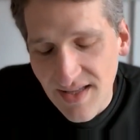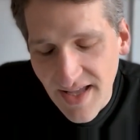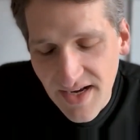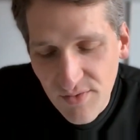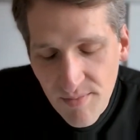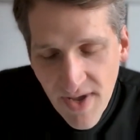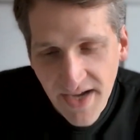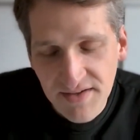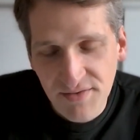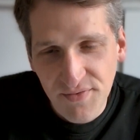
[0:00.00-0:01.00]
and a
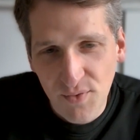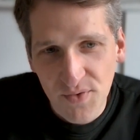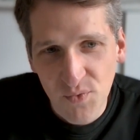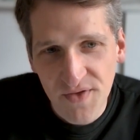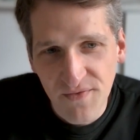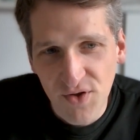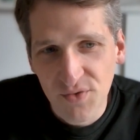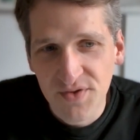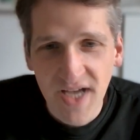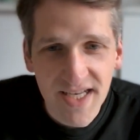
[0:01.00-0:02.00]
reminder of what
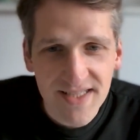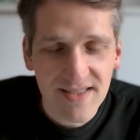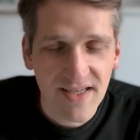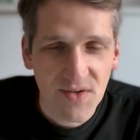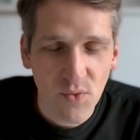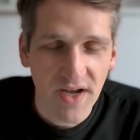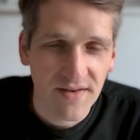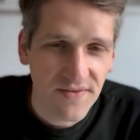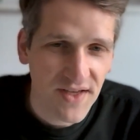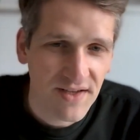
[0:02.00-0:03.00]
Weflow does and why
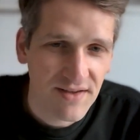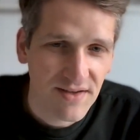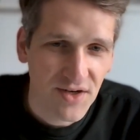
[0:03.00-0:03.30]
I think,